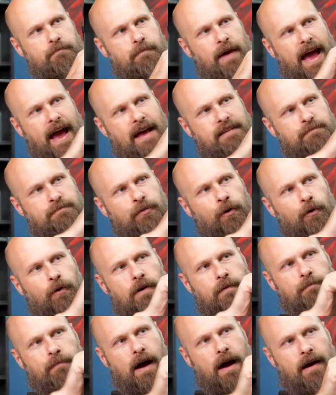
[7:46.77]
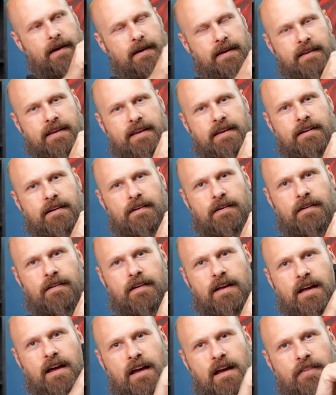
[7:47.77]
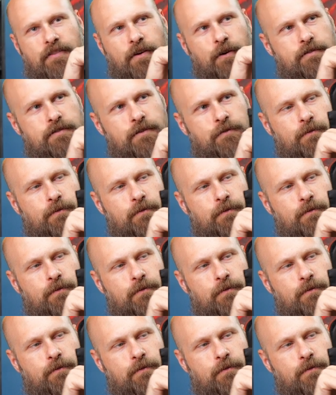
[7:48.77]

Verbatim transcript: passport pocket here. Those are